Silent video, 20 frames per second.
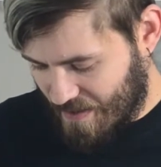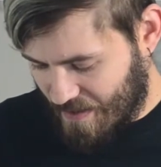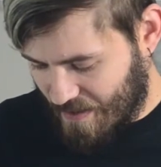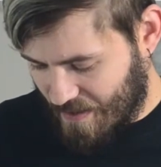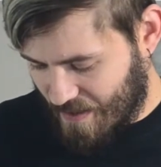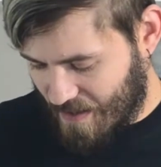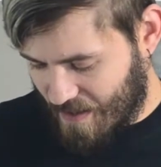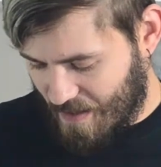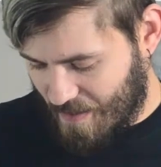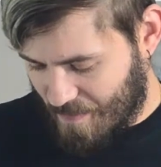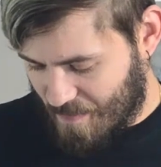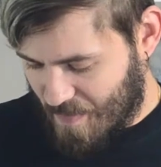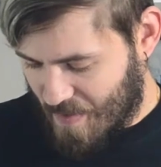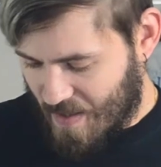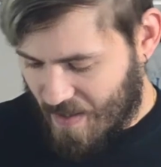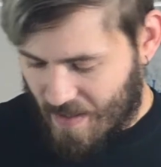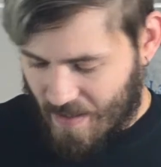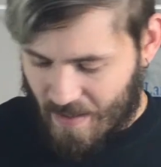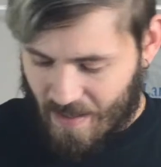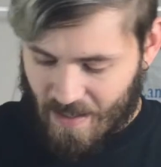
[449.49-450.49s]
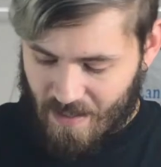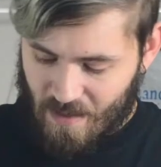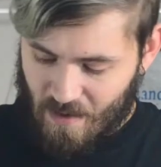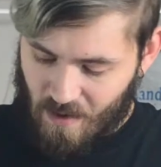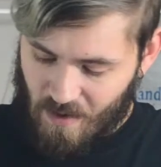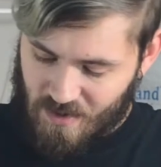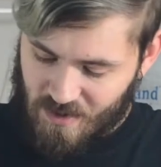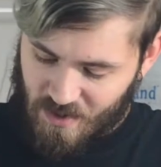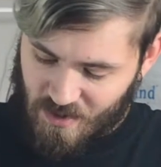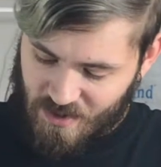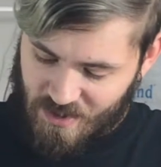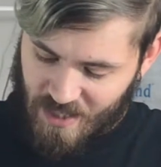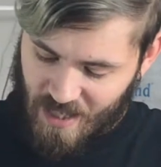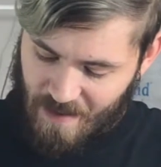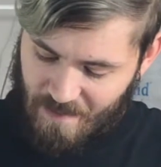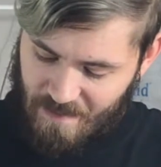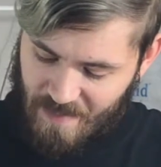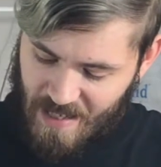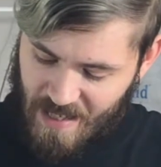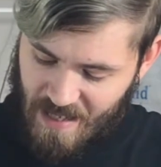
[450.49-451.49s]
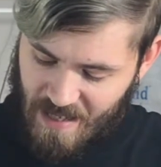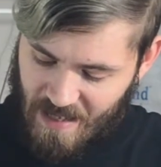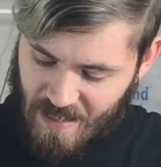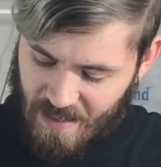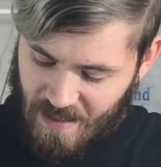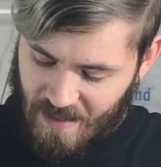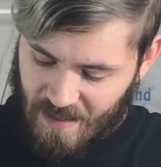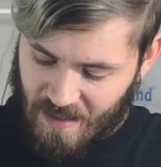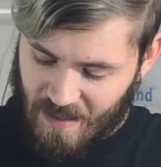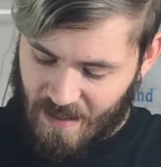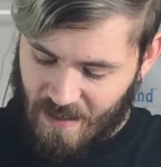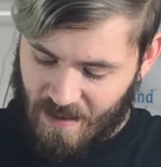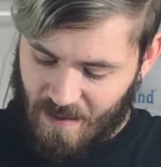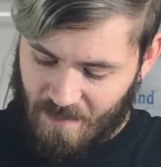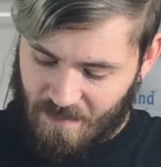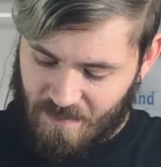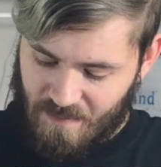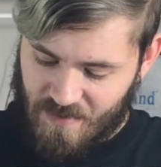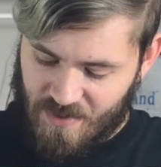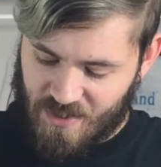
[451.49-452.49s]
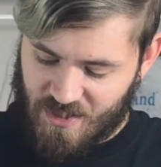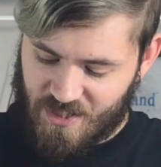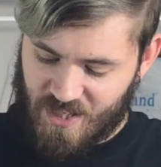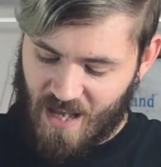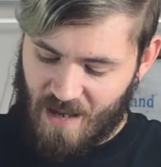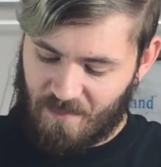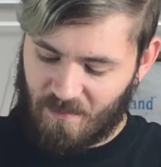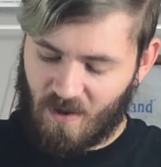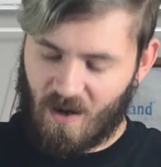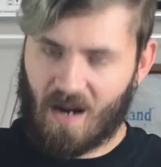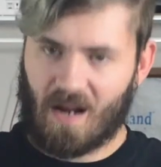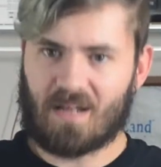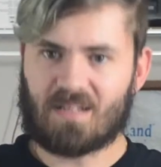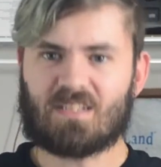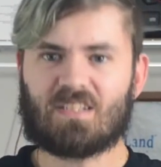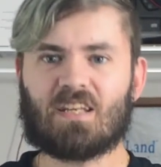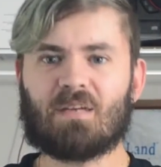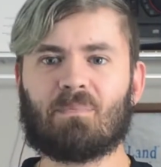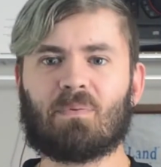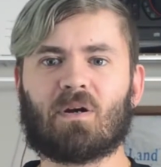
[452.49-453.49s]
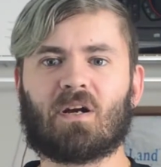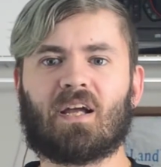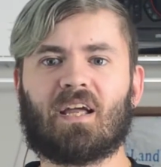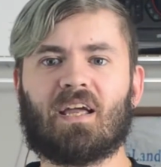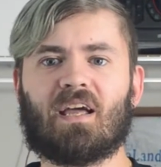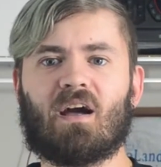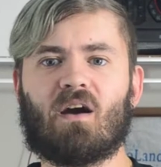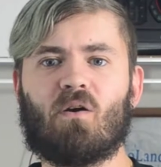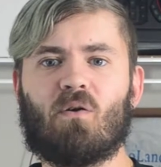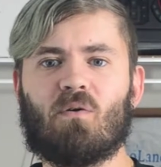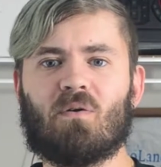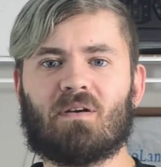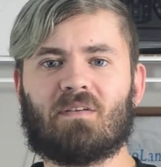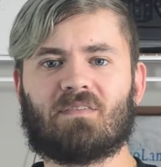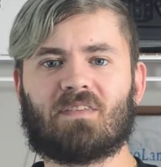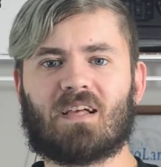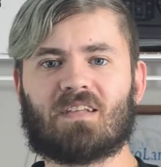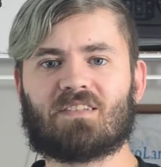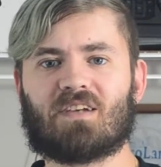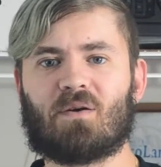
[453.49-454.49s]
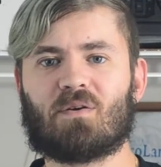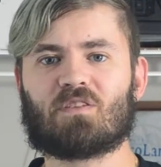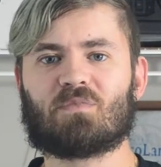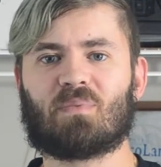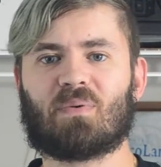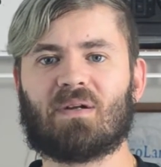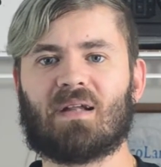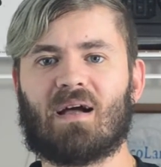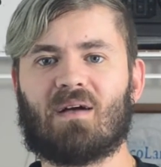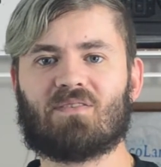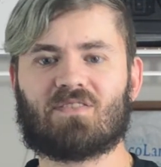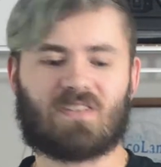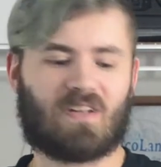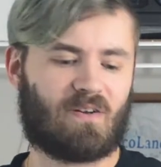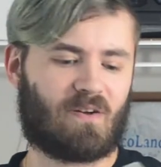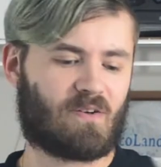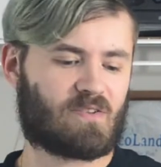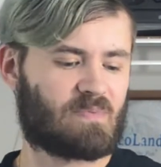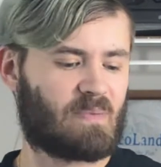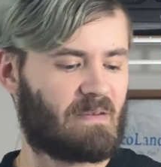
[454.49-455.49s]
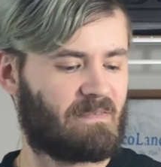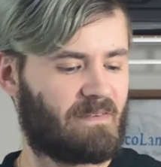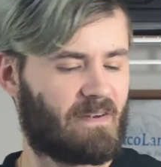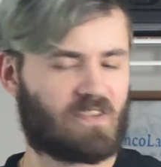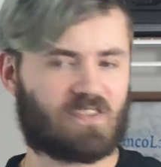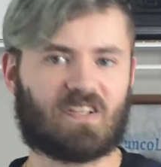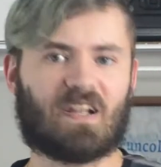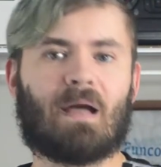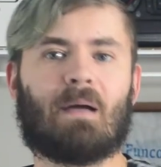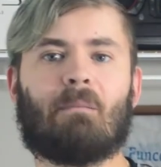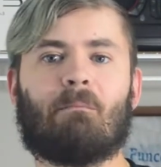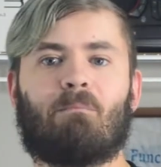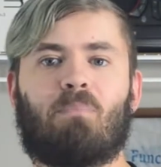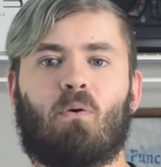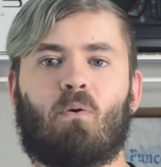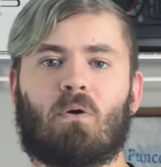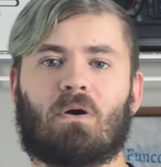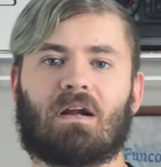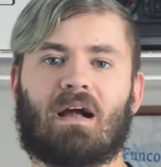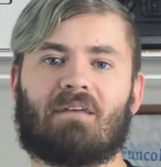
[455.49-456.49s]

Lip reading: And he also sent me Samurai Deeper Kyo, if that's how it's pronounced. I don't know. It's my first import.